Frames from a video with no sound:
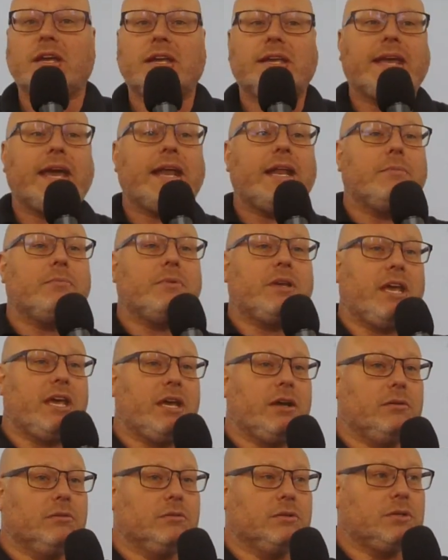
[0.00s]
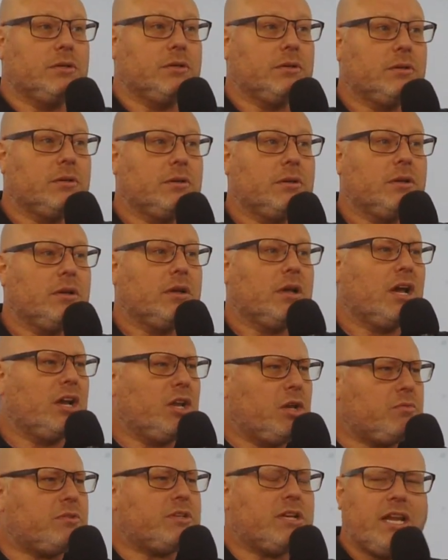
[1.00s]
get him killed. And
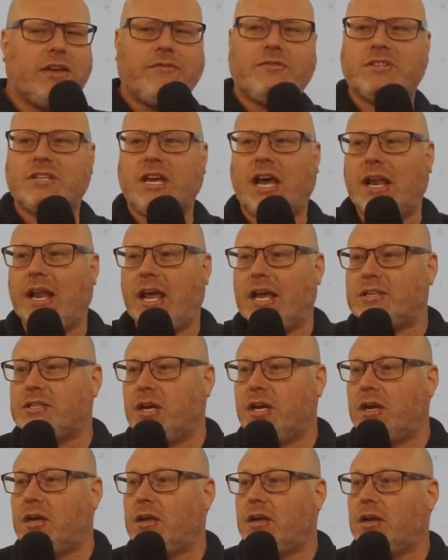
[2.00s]
who delivers that letter?